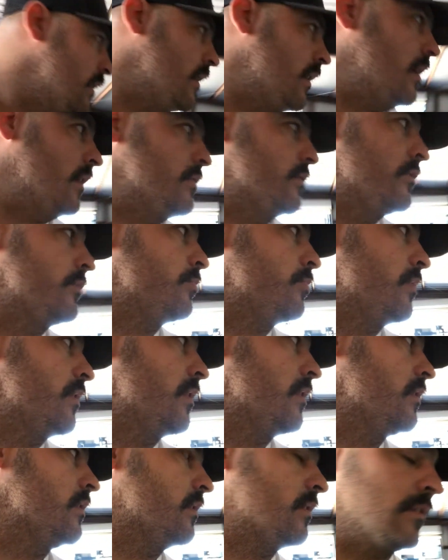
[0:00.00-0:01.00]
I'll just put a
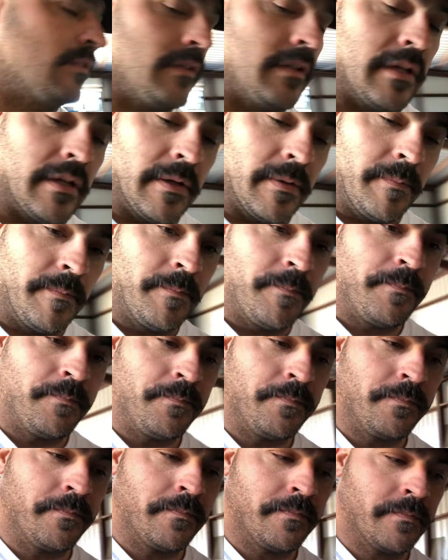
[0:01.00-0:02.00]
little
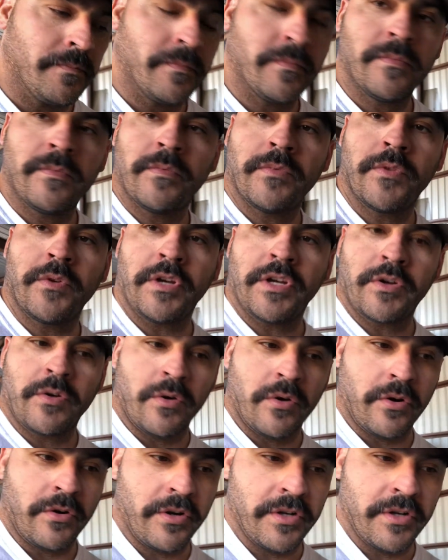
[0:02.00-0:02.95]
3/4